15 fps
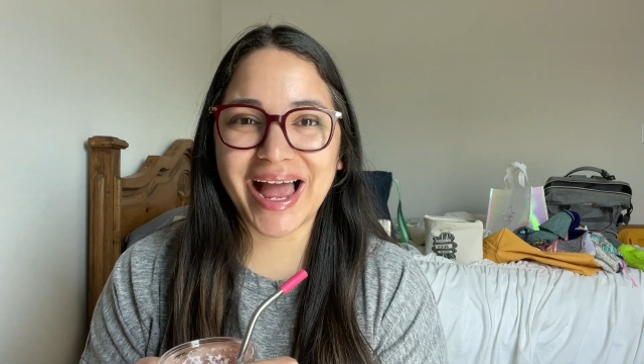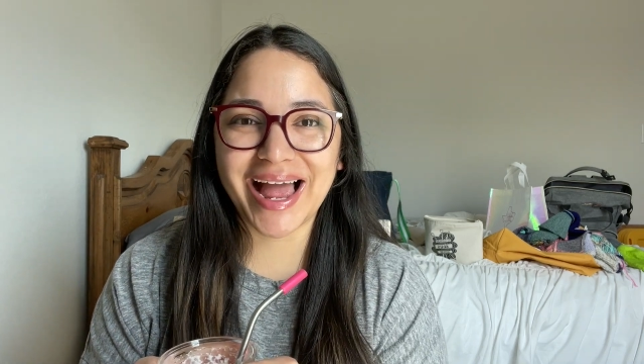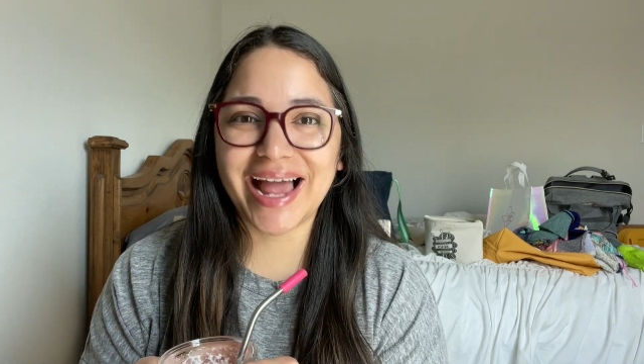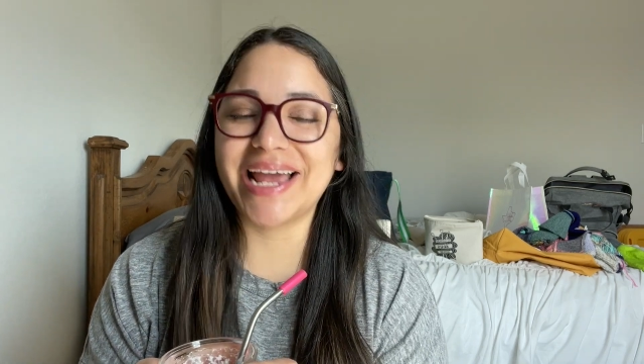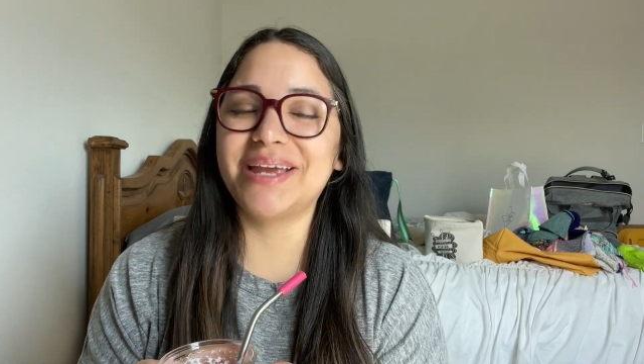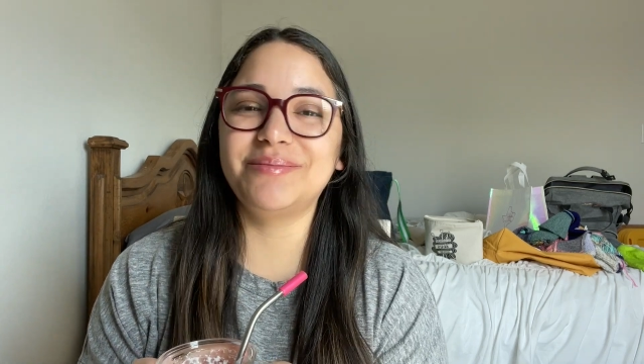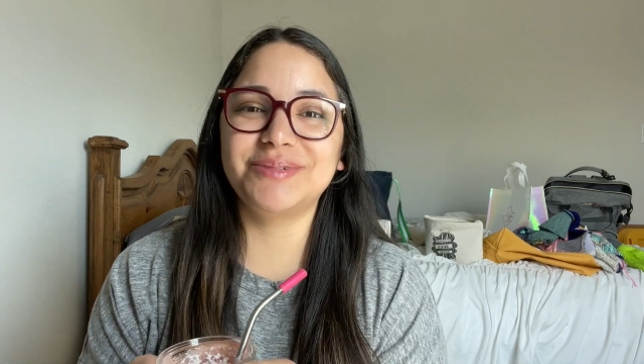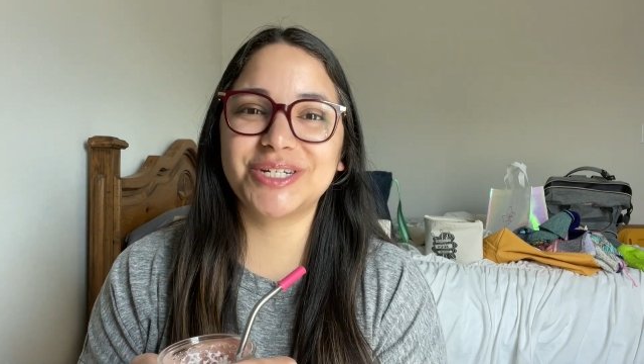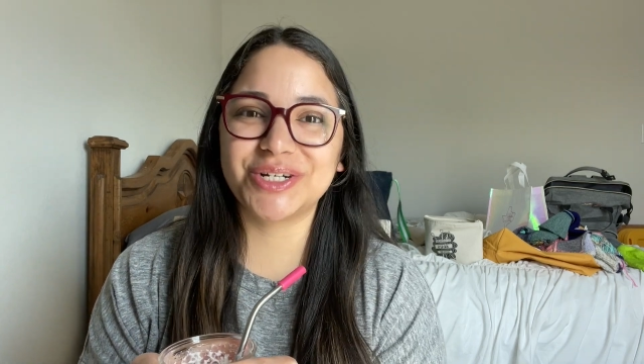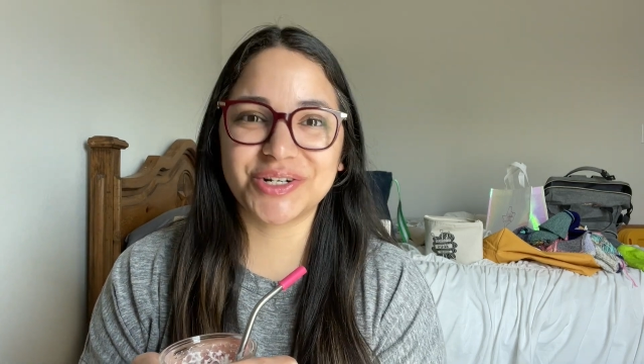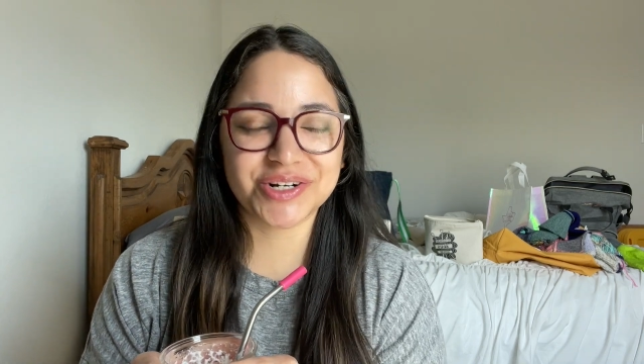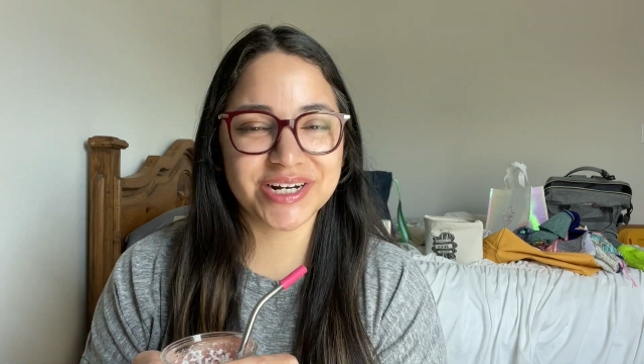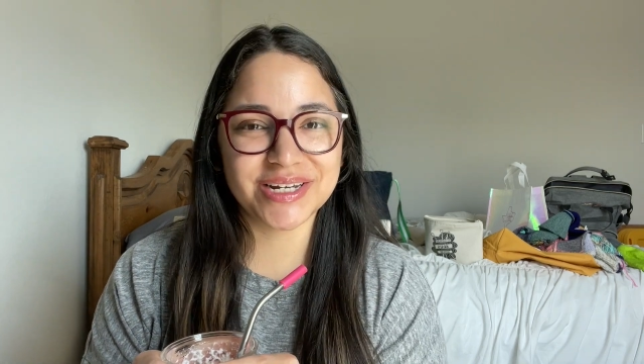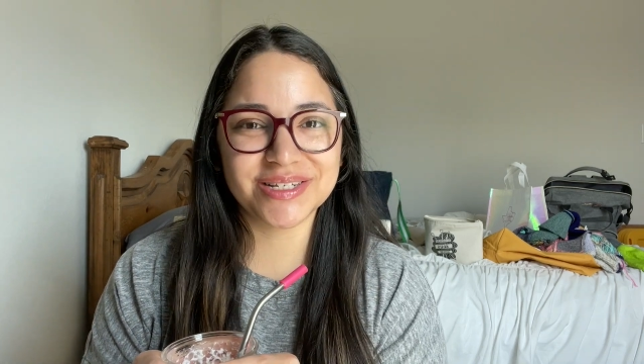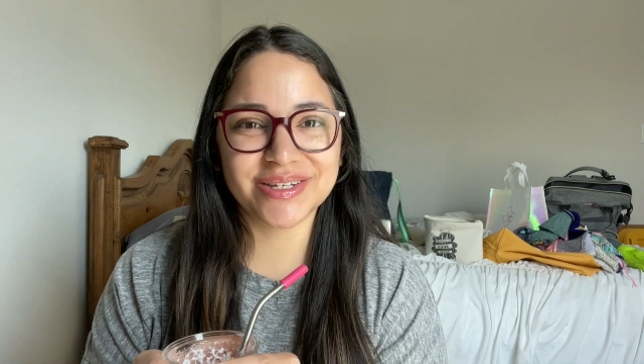I am
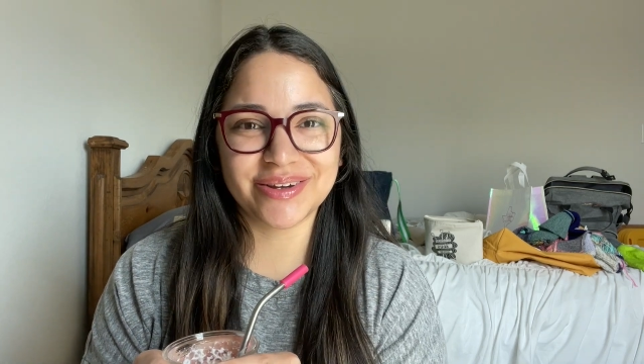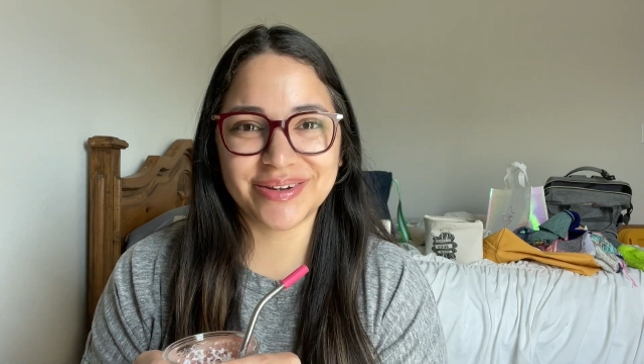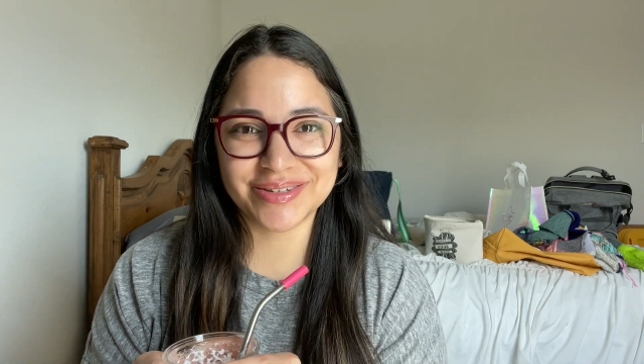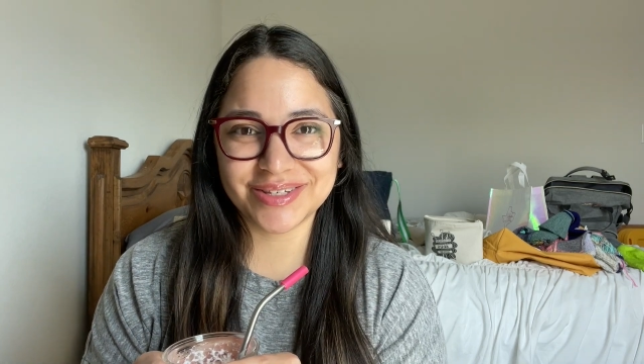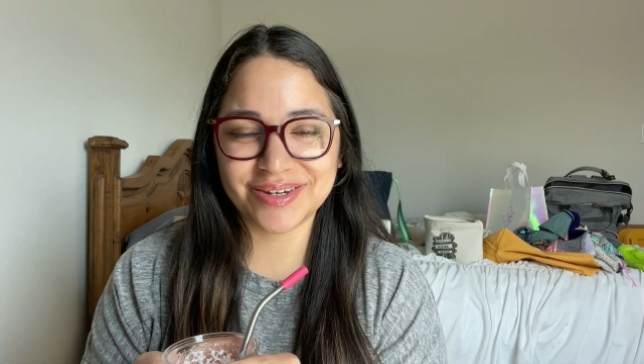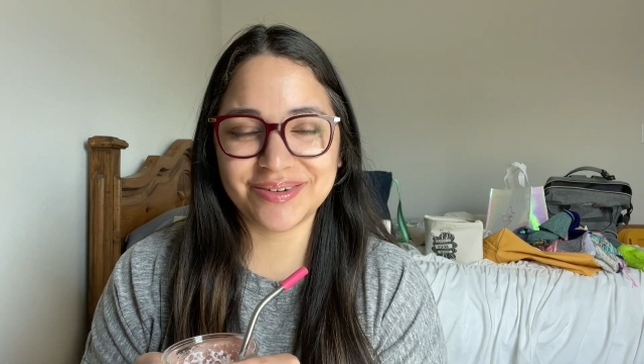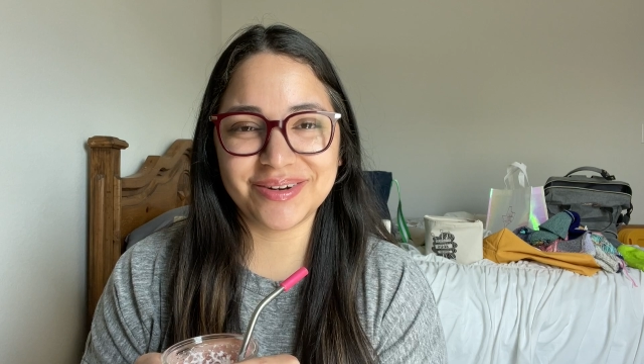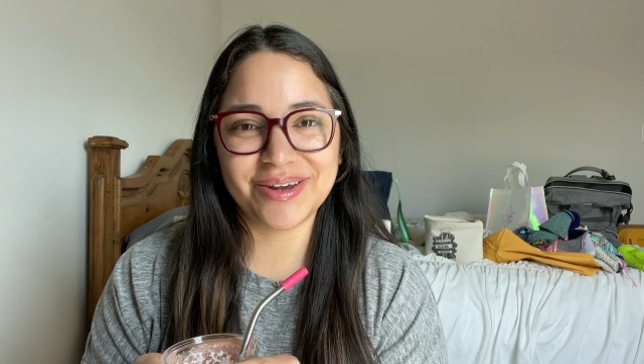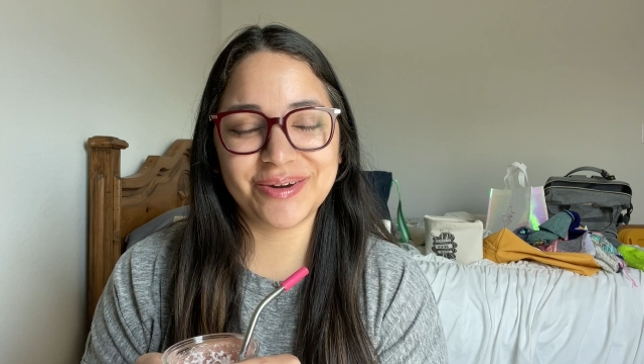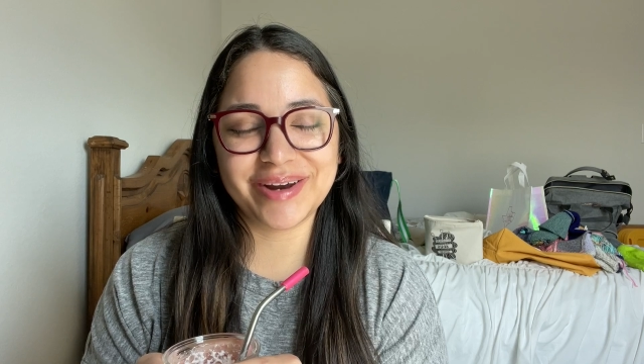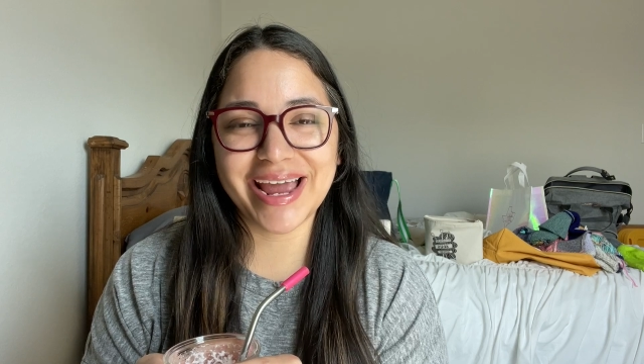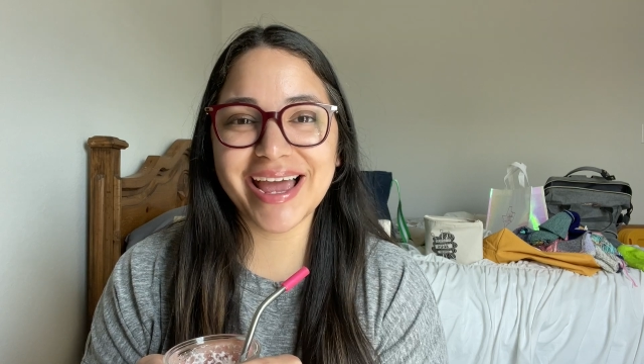Therese, also known